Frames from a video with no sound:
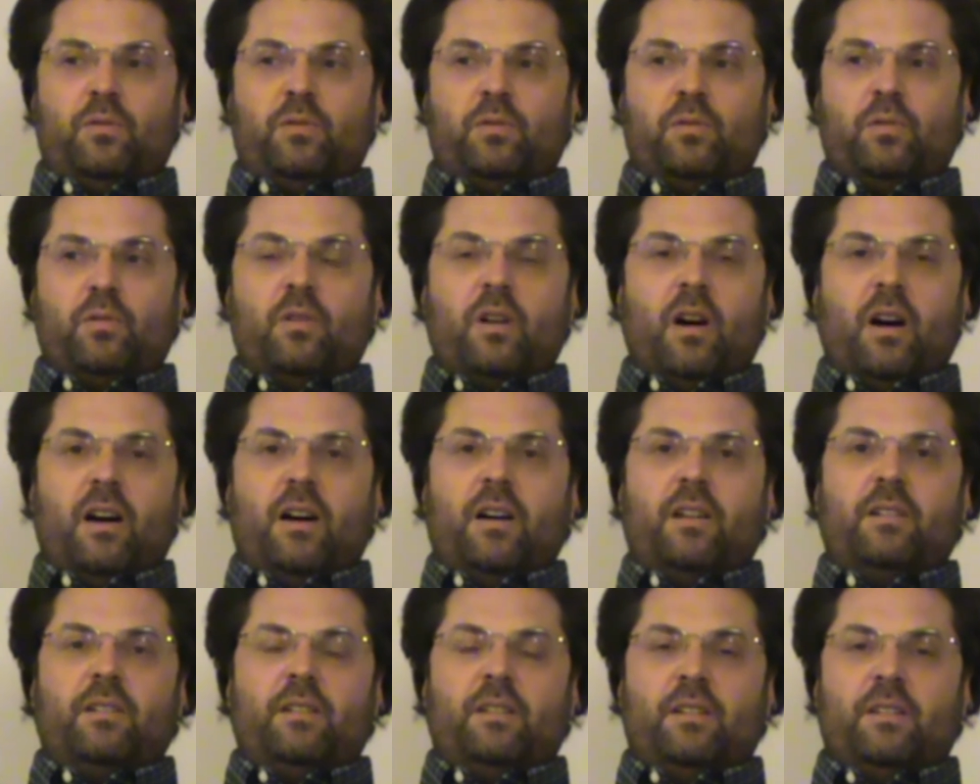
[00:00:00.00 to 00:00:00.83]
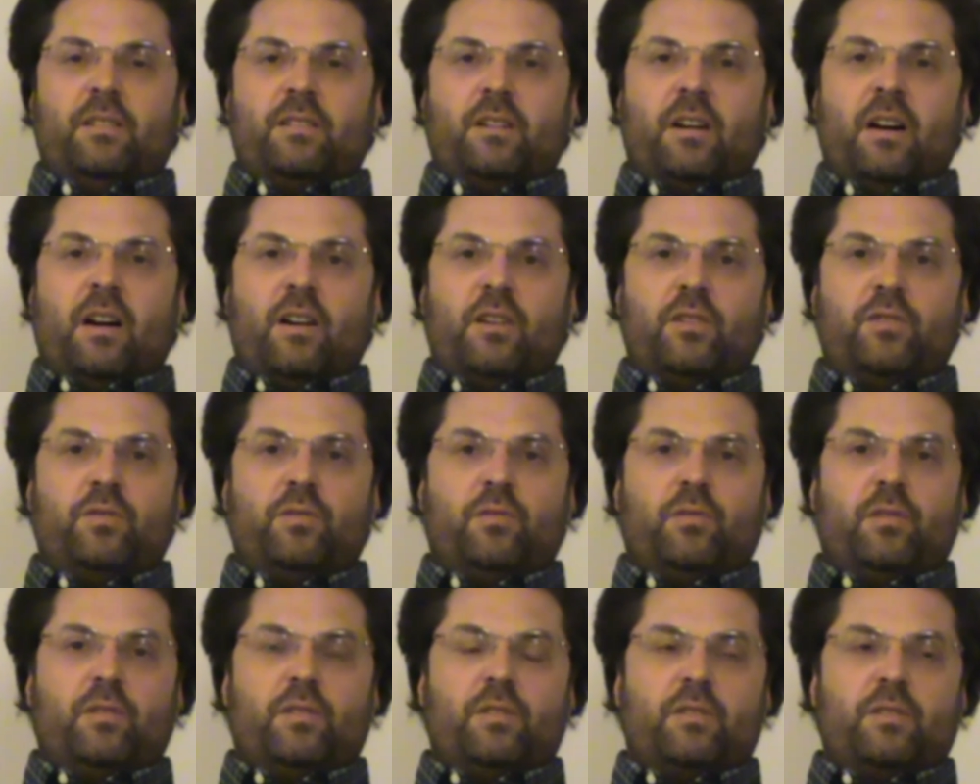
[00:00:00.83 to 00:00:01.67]
to God is
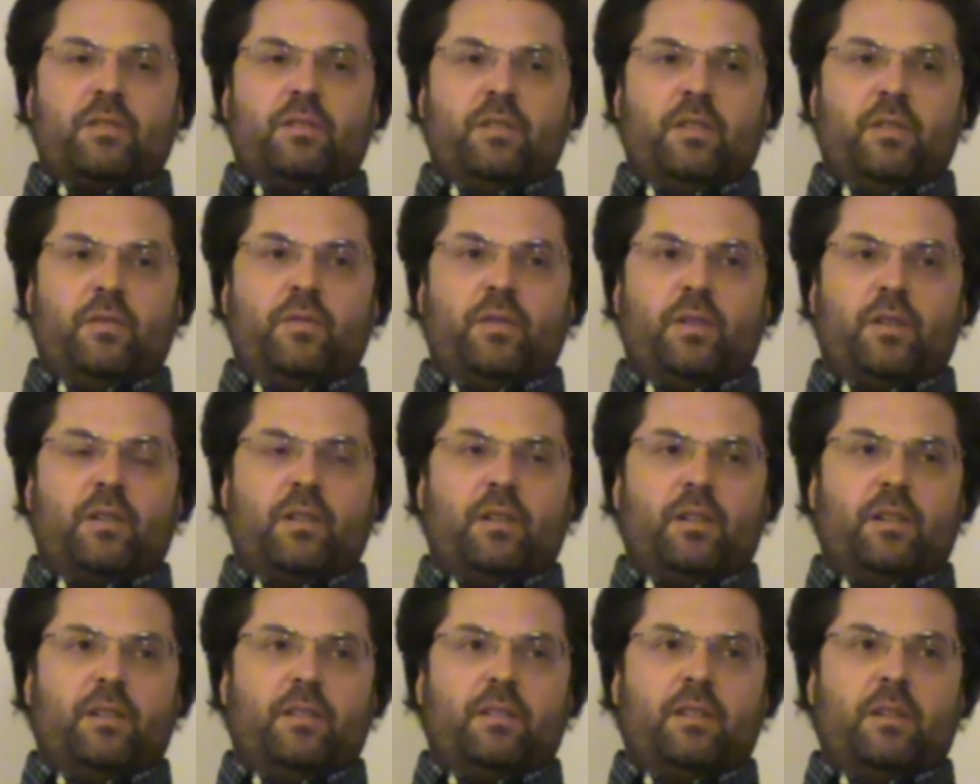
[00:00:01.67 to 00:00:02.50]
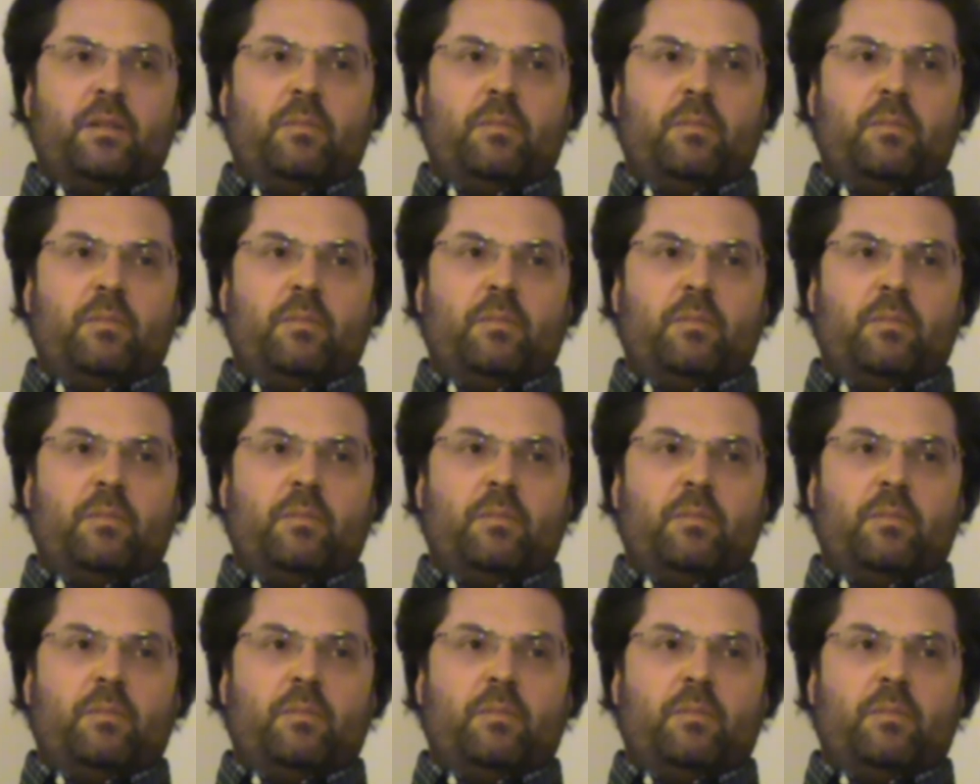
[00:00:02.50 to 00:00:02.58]
arduous, difficult,